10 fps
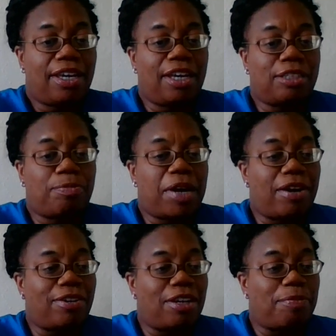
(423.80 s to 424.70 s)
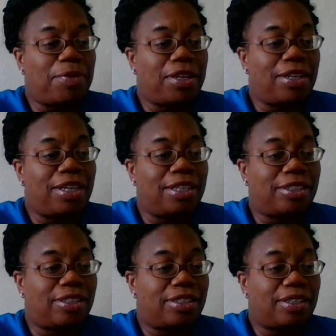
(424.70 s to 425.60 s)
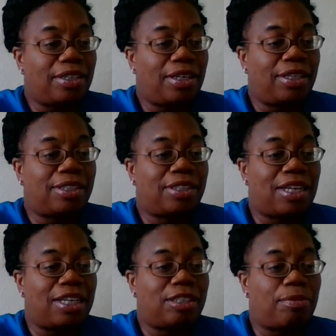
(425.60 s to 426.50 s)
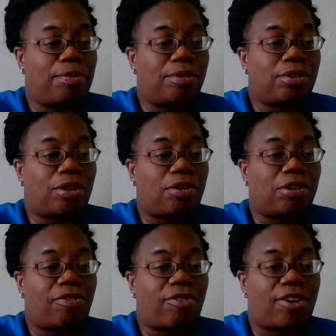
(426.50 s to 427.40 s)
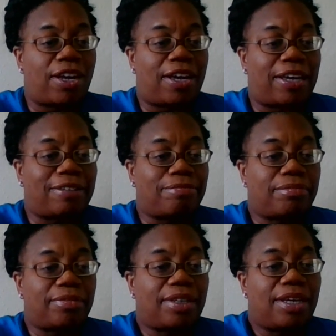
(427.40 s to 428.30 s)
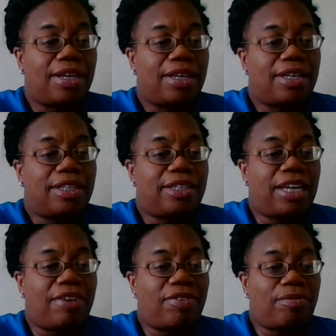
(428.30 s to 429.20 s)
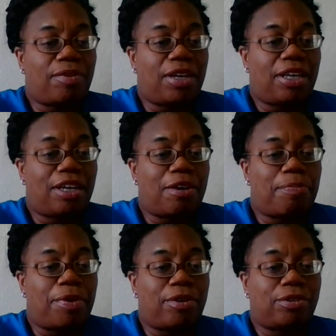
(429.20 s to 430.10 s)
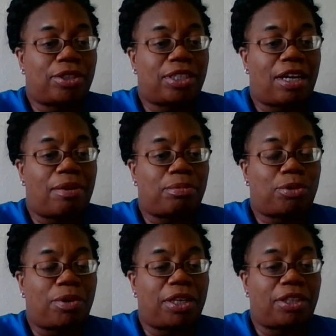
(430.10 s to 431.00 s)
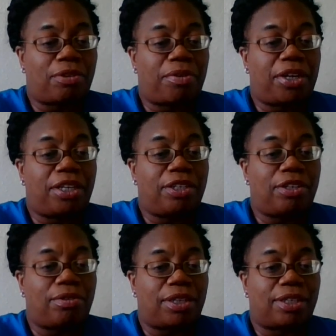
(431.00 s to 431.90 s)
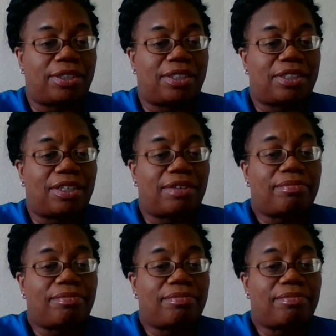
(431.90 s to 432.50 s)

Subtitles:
is bound up in this insatiable thirst for God. David, when he composed Psalm 23, knew this.